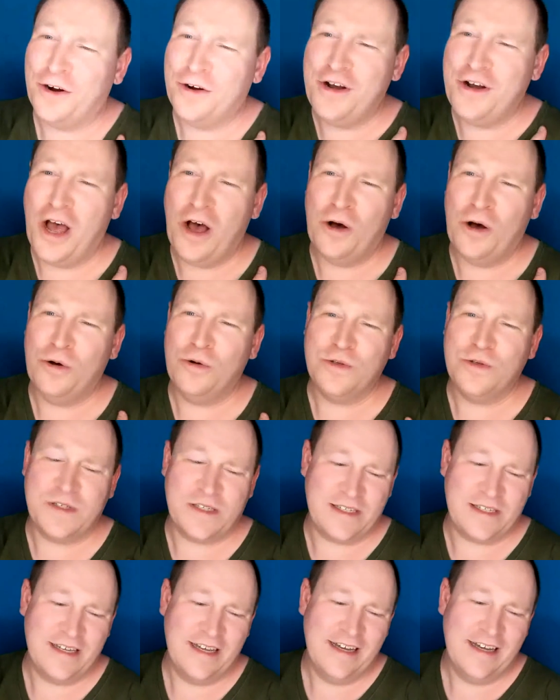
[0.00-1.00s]

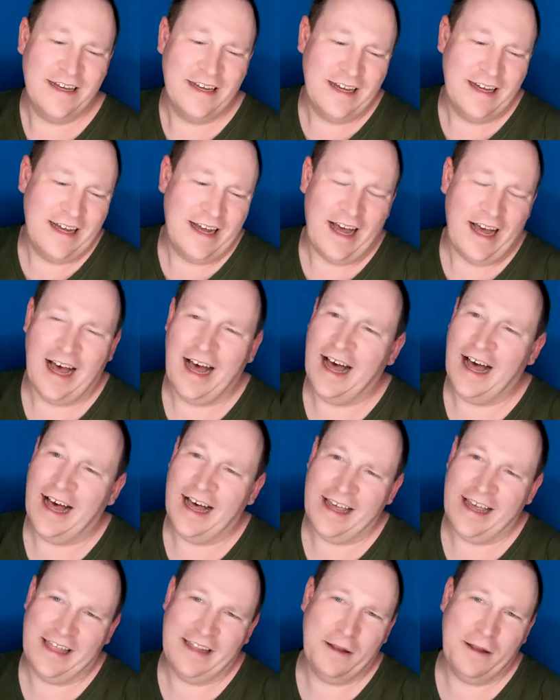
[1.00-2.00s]
nose uh,
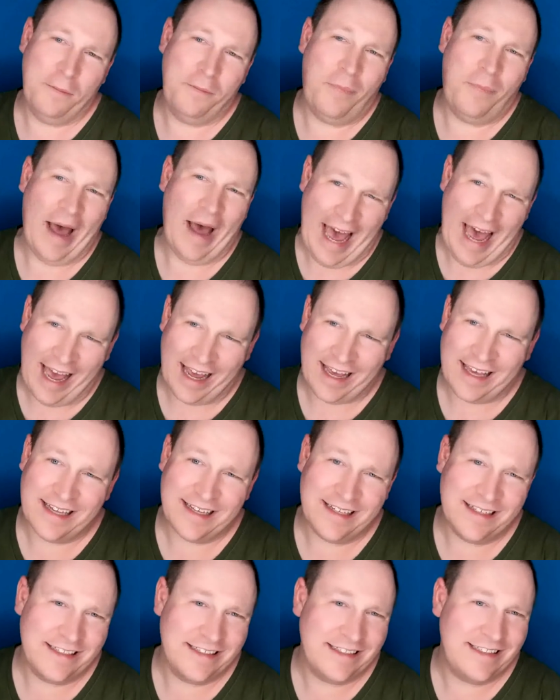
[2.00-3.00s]
in the back.
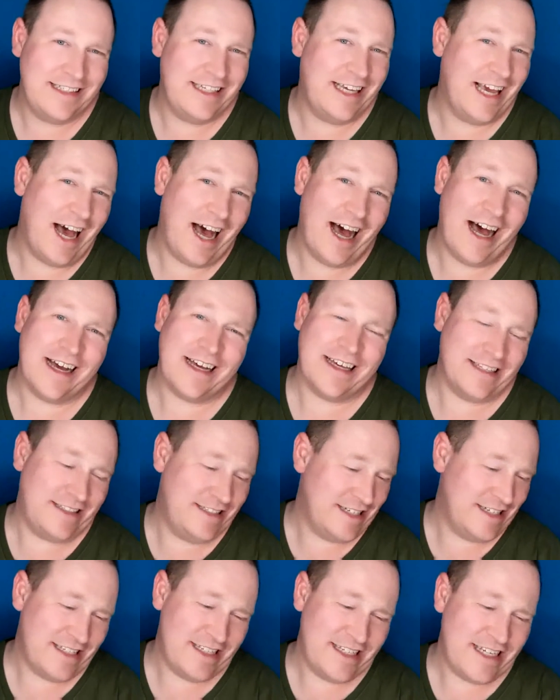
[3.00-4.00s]
Yuck.
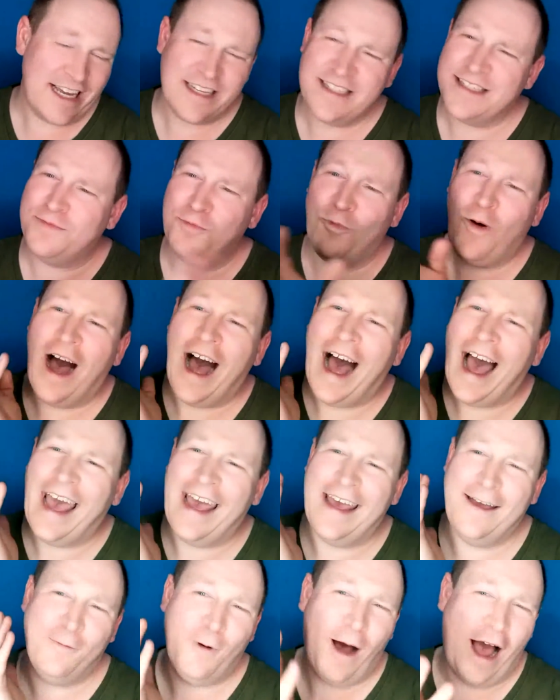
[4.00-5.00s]
Yes,
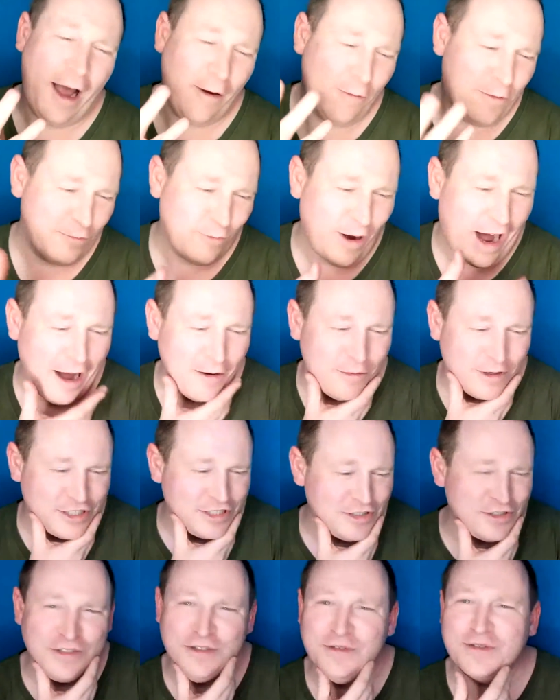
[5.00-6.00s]
why? Why why would you
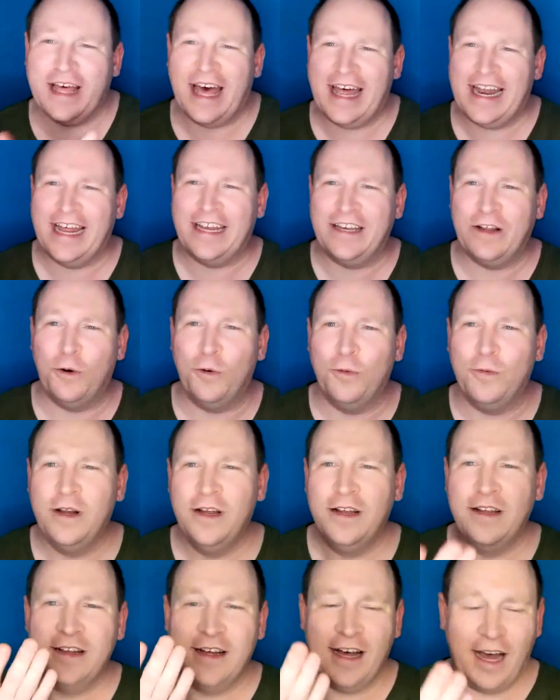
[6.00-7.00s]
do that? I don't
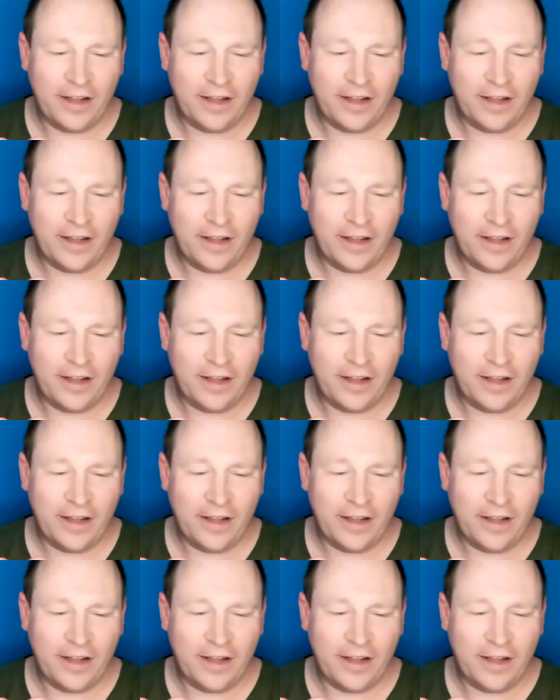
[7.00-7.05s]
I